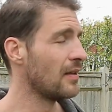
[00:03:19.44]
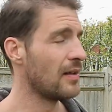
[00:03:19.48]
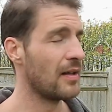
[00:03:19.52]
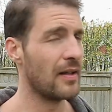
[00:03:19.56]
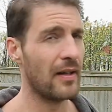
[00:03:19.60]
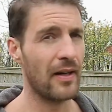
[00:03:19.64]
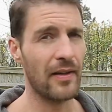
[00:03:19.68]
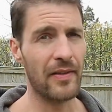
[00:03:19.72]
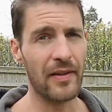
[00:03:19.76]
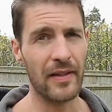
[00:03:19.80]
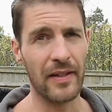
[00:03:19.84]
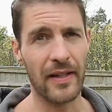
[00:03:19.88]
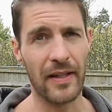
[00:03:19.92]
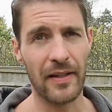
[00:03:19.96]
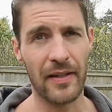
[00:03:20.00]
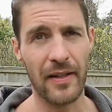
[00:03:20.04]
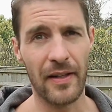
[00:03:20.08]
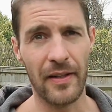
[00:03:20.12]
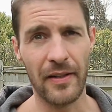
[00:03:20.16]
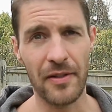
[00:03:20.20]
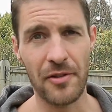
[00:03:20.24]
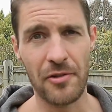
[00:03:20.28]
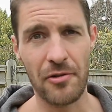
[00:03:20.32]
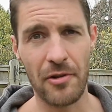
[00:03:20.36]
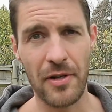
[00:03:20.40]
I think they're
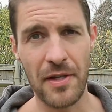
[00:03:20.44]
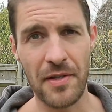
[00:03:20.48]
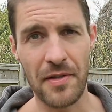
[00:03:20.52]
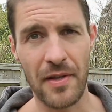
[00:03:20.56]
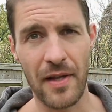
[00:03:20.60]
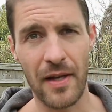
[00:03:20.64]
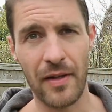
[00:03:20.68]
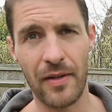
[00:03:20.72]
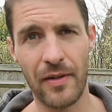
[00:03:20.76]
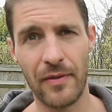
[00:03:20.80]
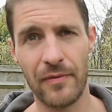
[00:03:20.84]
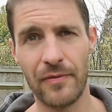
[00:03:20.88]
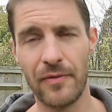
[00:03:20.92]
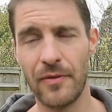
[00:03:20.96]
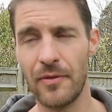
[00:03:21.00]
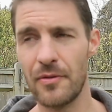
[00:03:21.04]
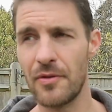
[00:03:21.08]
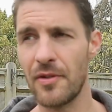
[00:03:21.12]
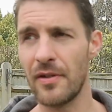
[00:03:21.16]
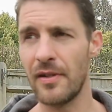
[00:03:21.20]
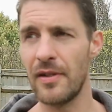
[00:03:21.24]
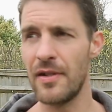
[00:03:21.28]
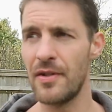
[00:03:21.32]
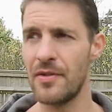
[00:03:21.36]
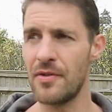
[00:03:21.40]
cutting trees down,
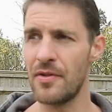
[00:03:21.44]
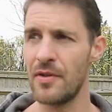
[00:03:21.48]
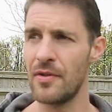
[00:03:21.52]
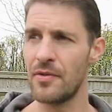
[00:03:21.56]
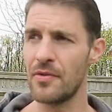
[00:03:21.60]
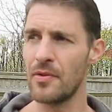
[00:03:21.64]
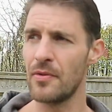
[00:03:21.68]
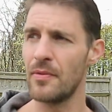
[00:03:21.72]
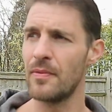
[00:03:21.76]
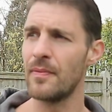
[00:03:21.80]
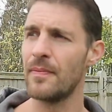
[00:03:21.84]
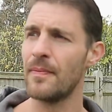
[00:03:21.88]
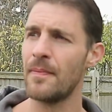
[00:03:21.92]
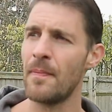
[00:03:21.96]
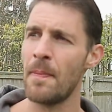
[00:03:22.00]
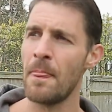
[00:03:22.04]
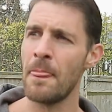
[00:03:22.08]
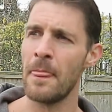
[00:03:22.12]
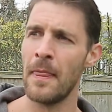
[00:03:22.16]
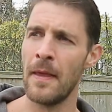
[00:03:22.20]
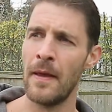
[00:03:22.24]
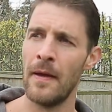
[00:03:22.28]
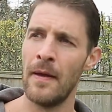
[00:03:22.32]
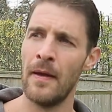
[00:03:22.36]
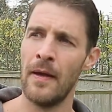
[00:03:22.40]
unfortunately, as usual.
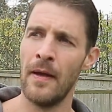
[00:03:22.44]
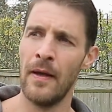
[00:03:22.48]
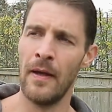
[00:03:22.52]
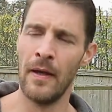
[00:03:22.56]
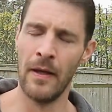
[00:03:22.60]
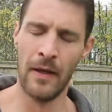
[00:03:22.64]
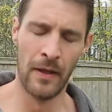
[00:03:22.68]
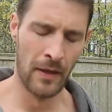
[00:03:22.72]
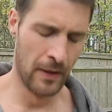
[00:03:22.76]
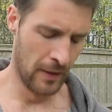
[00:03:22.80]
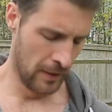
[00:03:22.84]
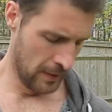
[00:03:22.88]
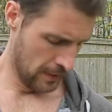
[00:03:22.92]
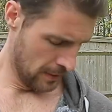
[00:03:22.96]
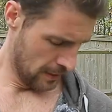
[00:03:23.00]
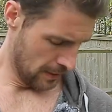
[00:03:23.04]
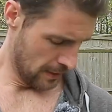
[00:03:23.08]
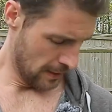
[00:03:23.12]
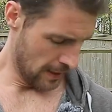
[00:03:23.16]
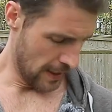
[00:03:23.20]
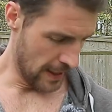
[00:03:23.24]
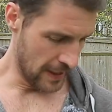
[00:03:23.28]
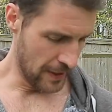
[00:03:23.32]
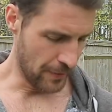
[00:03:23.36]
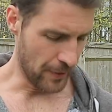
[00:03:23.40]

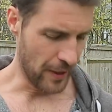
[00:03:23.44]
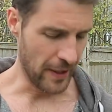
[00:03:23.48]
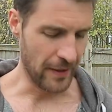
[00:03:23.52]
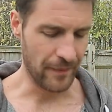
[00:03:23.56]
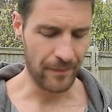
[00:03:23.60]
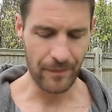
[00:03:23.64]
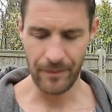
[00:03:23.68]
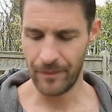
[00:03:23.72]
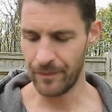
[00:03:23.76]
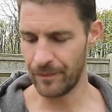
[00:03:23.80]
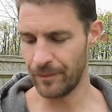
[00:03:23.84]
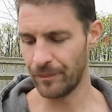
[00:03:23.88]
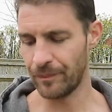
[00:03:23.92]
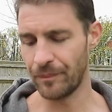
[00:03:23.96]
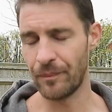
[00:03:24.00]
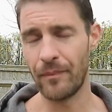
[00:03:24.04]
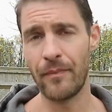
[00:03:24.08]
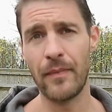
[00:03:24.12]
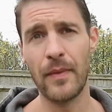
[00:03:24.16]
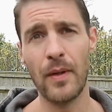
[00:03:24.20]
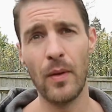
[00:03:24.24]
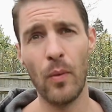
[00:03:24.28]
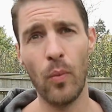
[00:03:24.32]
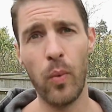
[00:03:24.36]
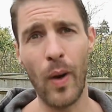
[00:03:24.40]
Anyway,
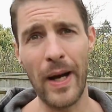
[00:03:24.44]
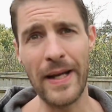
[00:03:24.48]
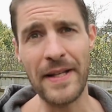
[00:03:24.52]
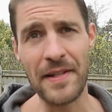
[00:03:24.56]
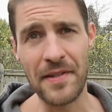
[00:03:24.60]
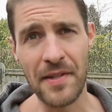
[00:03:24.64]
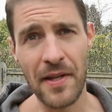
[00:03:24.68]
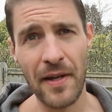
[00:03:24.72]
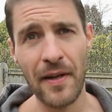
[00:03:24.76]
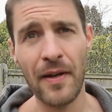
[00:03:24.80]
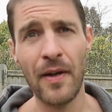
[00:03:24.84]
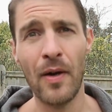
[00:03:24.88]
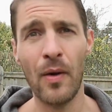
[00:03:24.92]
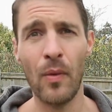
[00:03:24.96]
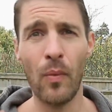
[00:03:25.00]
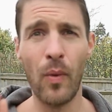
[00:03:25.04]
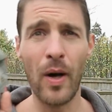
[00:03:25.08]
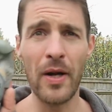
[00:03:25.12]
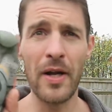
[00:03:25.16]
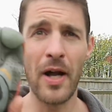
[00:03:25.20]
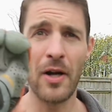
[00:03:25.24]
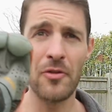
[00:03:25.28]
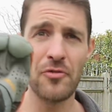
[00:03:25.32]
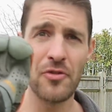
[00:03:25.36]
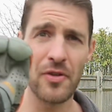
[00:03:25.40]
weight,
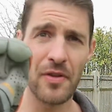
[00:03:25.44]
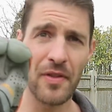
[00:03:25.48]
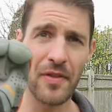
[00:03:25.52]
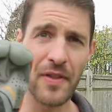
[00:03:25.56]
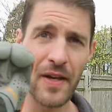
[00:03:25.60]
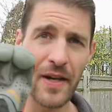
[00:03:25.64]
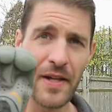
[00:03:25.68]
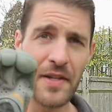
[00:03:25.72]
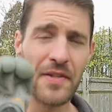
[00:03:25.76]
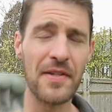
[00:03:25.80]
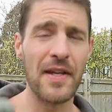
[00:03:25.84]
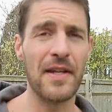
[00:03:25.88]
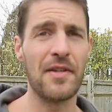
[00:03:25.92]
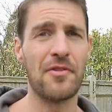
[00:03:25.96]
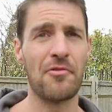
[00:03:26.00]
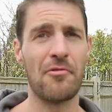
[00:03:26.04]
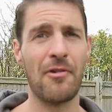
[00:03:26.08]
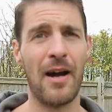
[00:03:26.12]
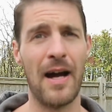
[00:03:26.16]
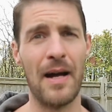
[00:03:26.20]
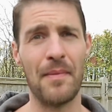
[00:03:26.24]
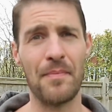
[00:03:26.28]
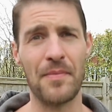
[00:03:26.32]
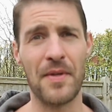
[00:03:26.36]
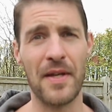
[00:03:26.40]
136
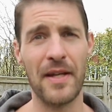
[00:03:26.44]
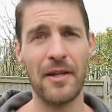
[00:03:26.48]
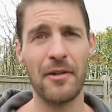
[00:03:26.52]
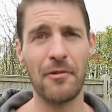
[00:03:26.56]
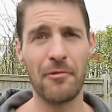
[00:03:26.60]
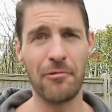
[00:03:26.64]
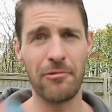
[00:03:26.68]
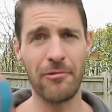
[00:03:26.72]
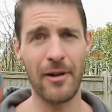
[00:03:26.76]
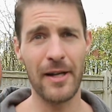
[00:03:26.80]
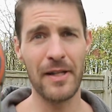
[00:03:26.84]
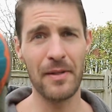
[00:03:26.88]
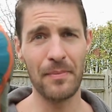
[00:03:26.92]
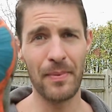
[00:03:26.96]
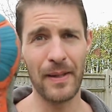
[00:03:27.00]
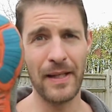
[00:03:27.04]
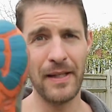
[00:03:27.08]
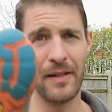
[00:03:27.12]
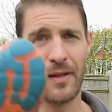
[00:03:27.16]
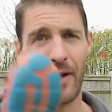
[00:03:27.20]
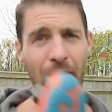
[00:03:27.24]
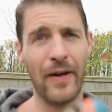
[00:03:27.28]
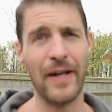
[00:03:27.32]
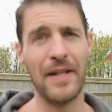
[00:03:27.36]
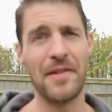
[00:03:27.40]
grams, incredibly
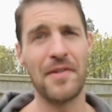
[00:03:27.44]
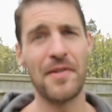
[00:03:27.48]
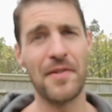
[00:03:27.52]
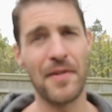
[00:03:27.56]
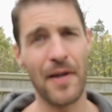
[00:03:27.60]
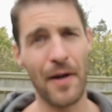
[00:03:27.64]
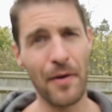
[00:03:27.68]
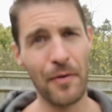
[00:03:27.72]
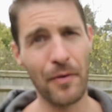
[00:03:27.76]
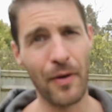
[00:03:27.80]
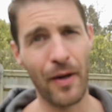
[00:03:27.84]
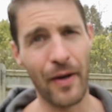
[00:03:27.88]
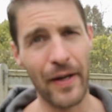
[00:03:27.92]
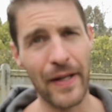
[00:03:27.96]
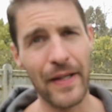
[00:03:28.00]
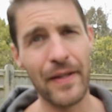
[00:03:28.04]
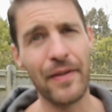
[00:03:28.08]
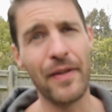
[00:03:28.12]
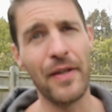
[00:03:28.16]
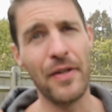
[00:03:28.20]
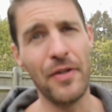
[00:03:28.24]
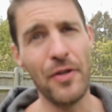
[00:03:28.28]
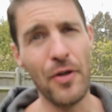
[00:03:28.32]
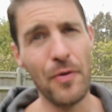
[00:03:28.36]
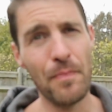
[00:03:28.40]
light, so light
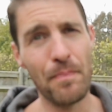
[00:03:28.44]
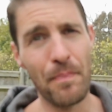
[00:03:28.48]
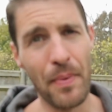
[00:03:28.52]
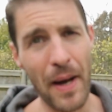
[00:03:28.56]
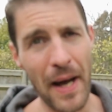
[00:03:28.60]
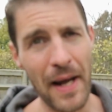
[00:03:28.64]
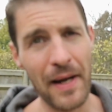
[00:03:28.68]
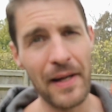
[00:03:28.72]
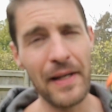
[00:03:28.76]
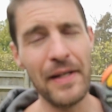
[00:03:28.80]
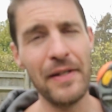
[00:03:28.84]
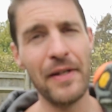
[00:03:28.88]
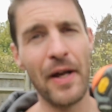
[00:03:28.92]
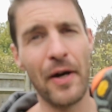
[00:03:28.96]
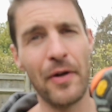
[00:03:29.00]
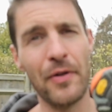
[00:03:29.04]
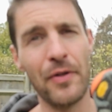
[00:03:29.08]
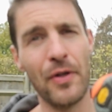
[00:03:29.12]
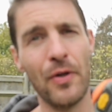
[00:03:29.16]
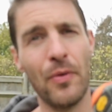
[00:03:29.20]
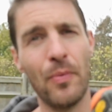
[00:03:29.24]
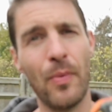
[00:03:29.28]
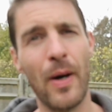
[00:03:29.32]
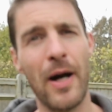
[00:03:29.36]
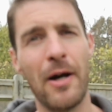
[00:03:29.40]
that you barely know
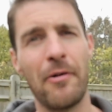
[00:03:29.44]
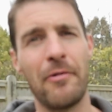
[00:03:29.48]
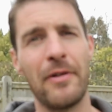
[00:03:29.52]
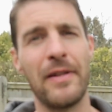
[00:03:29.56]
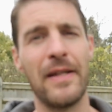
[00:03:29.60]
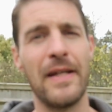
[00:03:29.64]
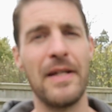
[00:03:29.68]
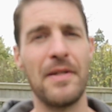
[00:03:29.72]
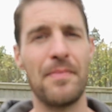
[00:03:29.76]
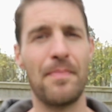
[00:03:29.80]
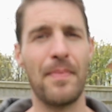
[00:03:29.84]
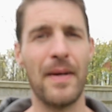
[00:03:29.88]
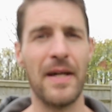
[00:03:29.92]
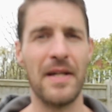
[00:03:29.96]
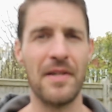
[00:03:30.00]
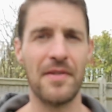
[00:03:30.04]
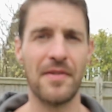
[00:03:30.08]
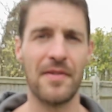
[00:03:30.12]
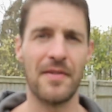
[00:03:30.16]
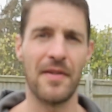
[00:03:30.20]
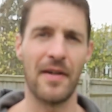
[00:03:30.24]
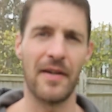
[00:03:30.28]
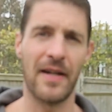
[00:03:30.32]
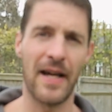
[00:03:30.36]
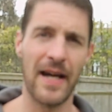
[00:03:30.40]
you're wearing these
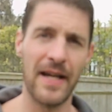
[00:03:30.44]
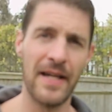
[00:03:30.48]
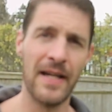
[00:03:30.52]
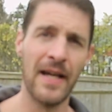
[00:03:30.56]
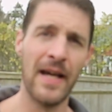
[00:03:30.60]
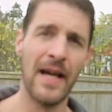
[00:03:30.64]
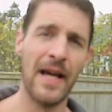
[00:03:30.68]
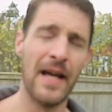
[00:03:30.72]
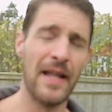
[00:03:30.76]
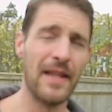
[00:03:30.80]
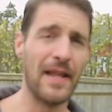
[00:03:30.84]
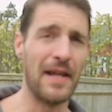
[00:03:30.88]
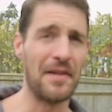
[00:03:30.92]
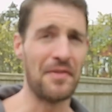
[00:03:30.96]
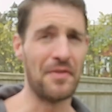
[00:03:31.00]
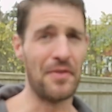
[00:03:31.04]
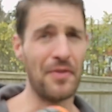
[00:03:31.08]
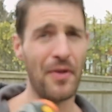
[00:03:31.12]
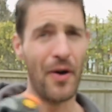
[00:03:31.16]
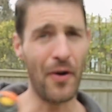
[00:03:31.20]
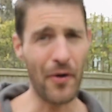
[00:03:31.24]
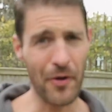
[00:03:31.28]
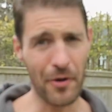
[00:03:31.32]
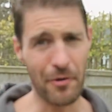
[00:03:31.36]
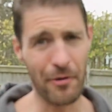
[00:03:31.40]
beasts, okay? There's
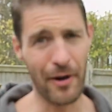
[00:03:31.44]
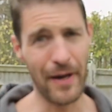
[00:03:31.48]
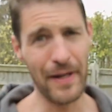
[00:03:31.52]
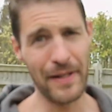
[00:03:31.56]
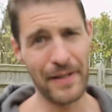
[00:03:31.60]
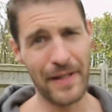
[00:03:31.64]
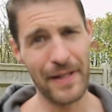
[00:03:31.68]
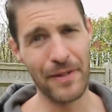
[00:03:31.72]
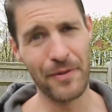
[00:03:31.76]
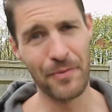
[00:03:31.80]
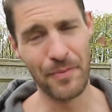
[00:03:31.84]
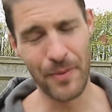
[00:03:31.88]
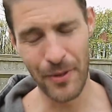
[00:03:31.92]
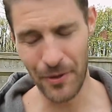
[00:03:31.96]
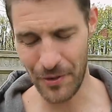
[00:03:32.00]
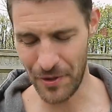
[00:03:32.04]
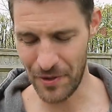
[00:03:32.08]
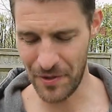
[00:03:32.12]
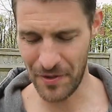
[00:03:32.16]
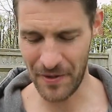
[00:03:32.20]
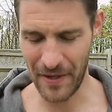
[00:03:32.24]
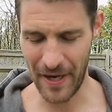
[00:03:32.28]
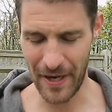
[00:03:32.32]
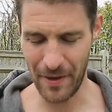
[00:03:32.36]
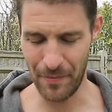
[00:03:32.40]
not a great deal more to
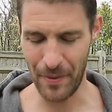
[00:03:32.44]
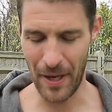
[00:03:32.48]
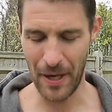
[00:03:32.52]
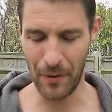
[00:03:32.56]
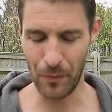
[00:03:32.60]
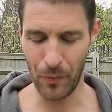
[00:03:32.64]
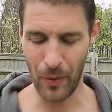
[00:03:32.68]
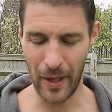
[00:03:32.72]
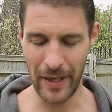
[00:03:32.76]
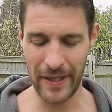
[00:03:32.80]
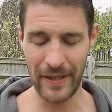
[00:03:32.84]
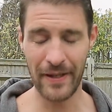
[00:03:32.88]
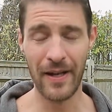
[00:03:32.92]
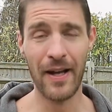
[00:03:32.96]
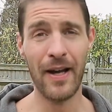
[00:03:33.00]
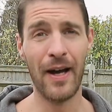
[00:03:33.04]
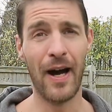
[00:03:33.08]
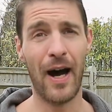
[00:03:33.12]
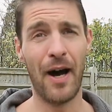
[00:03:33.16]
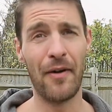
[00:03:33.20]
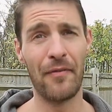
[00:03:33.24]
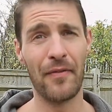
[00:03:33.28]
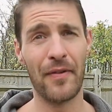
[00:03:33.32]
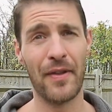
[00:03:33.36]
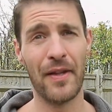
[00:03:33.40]
say about weight
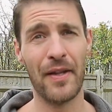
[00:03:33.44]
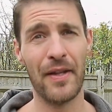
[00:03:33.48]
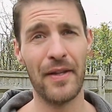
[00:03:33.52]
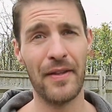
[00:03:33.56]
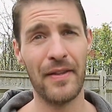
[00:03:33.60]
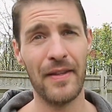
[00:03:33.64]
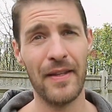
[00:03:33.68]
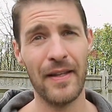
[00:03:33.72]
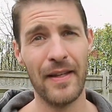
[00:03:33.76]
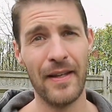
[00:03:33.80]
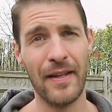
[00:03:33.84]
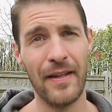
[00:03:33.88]
other than